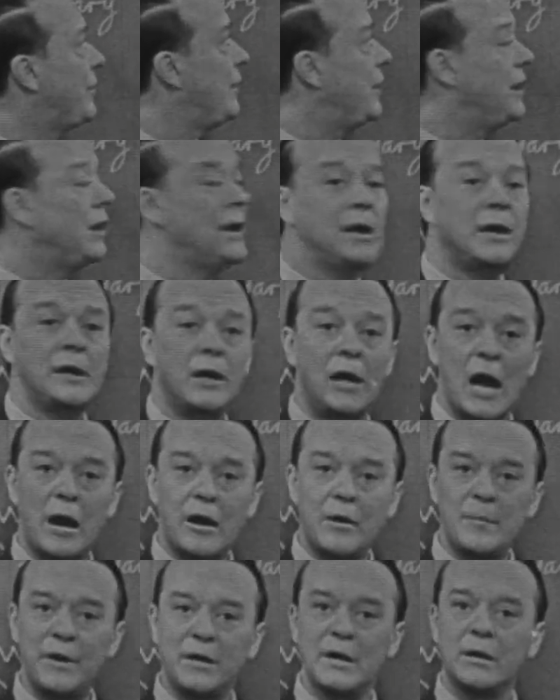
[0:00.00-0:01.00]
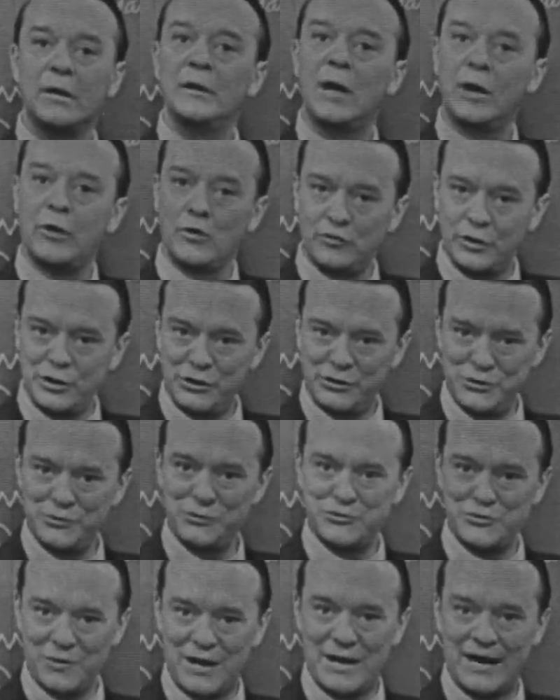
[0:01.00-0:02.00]
the Arabic not only is
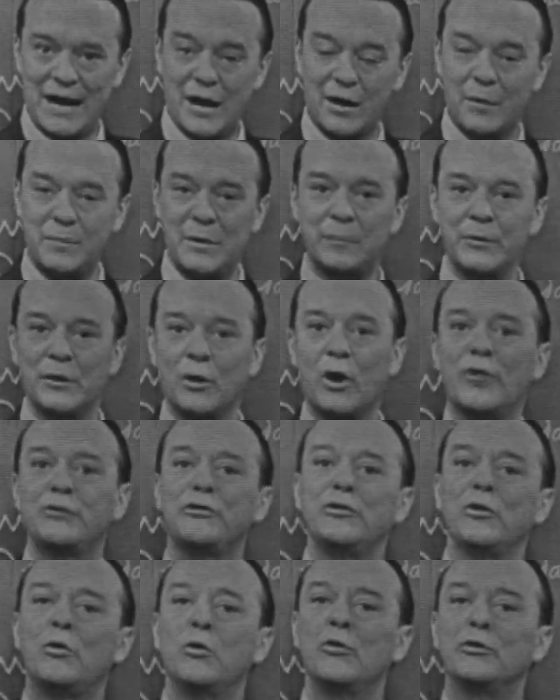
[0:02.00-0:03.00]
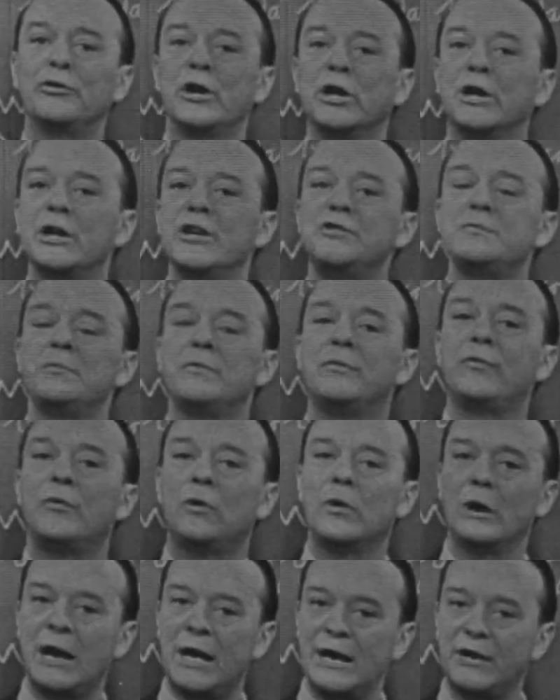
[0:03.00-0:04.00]
used to write Arabic, but also Old Turkish
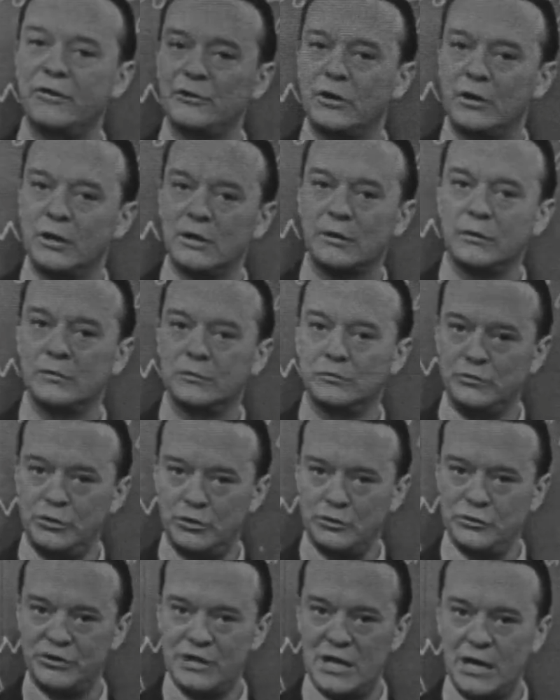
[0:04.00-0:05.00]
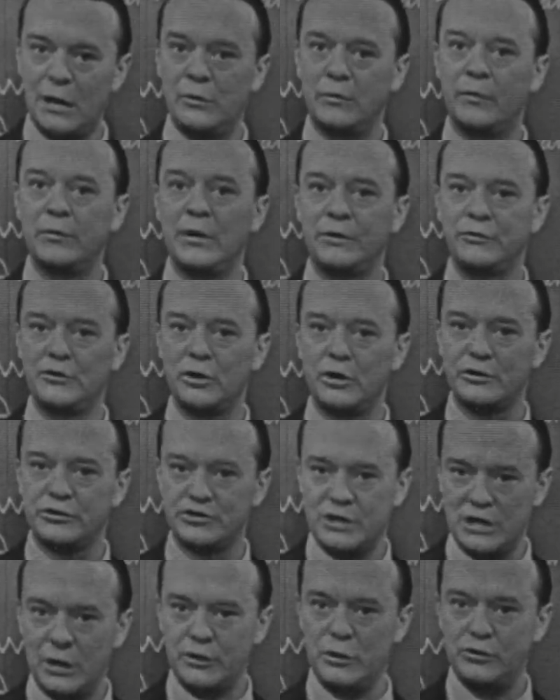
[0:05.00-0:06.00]
before Ataturk, who use now, and Turks
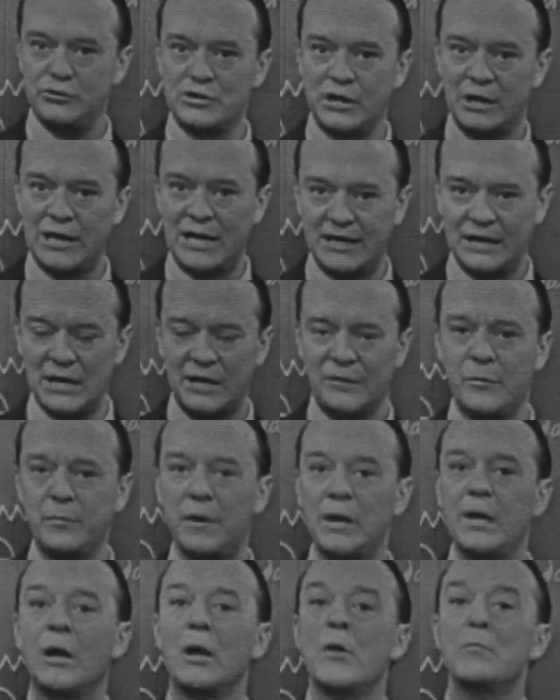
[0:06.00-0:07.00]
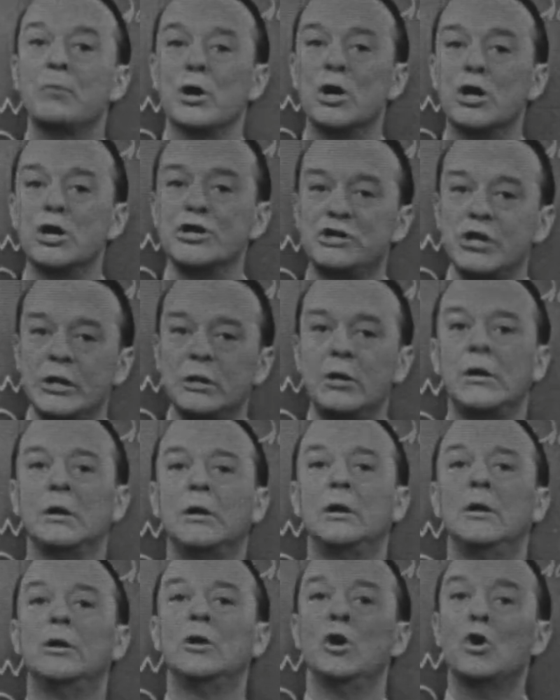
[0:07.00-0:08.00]
now use the Latin alphabet, Persian,
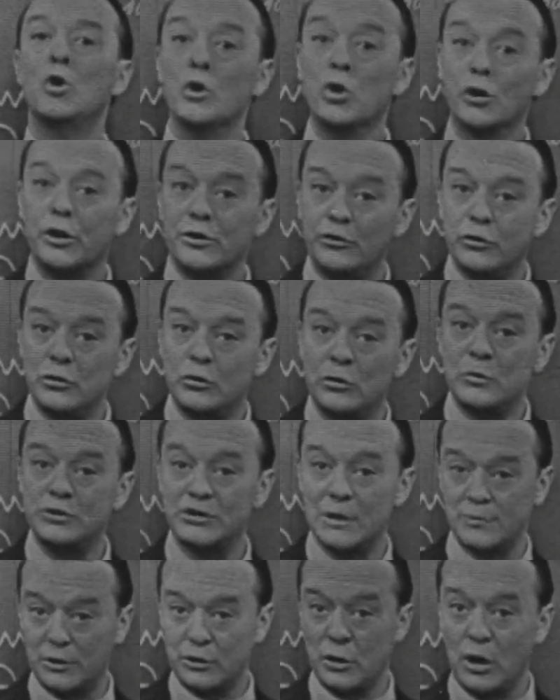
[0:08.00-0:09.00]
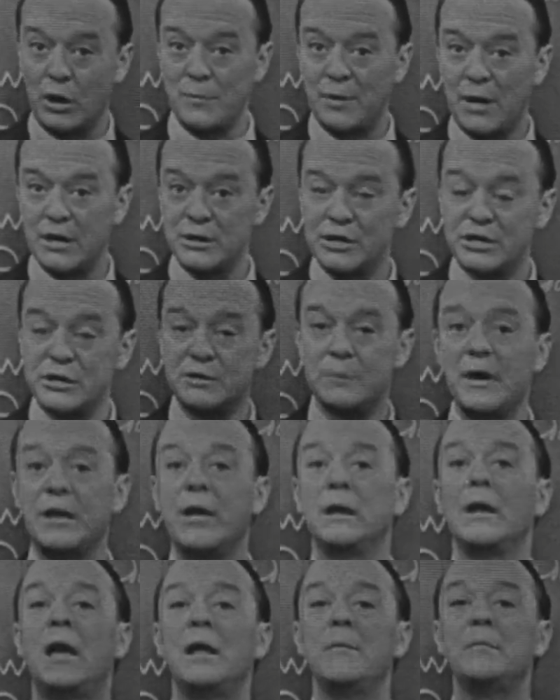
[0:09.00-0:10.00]
Urdu, which I'm going to talk about in just a minute,
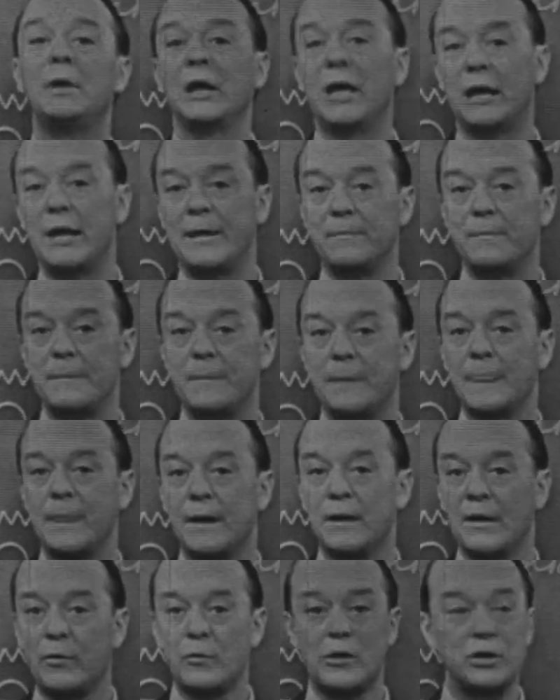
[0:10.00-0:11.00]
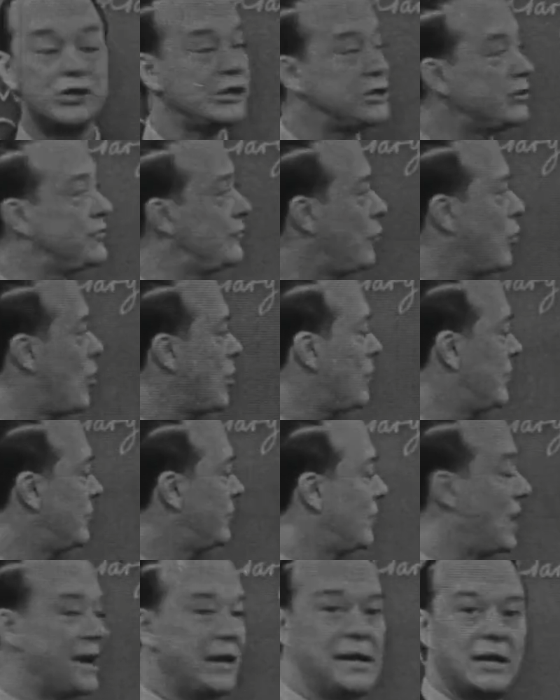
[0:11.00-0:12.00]
and Malay. In other words, this form of
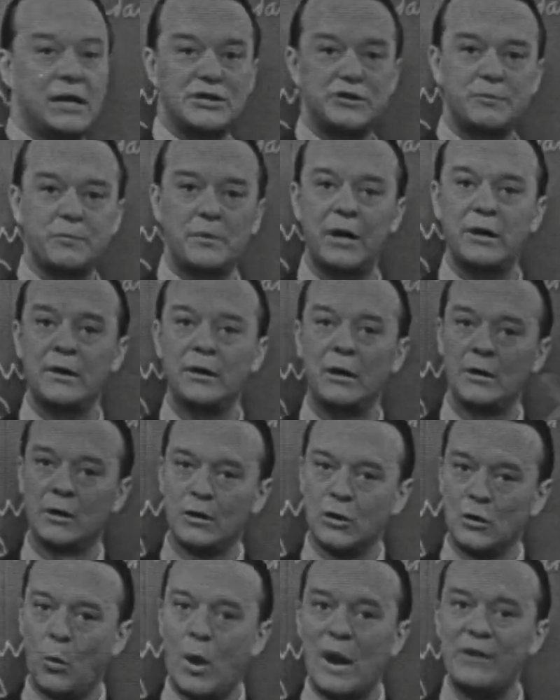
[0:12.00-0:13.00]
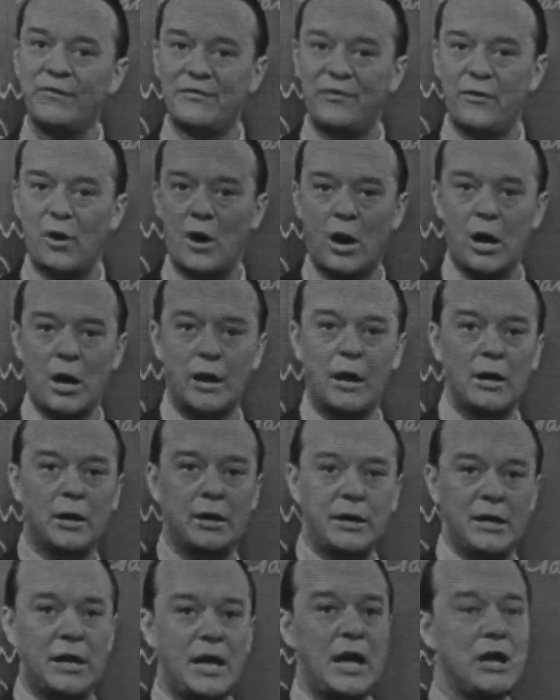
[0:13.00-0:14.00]
writing has spread quite far
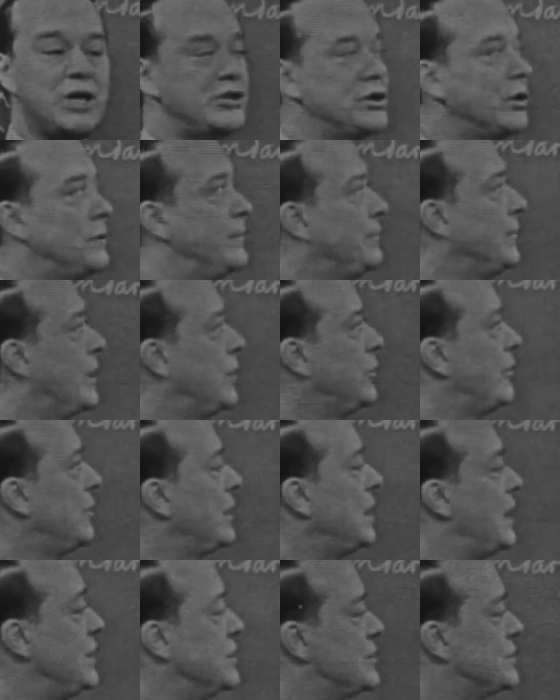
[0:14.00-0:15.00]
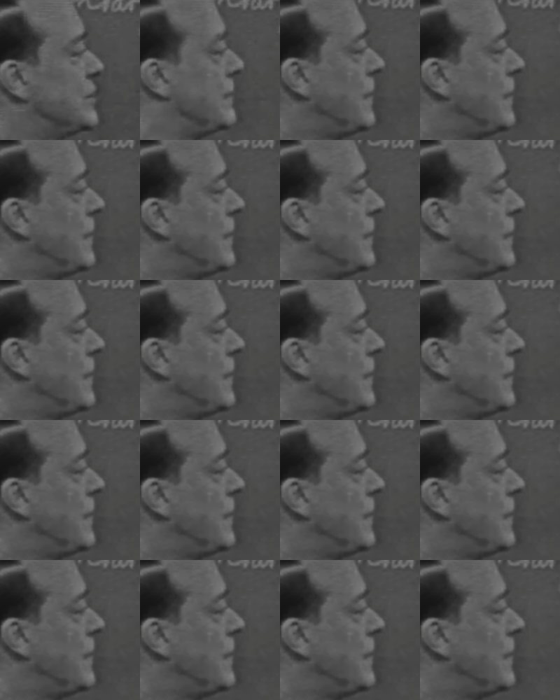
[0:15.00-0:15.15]
in Asia and to the east.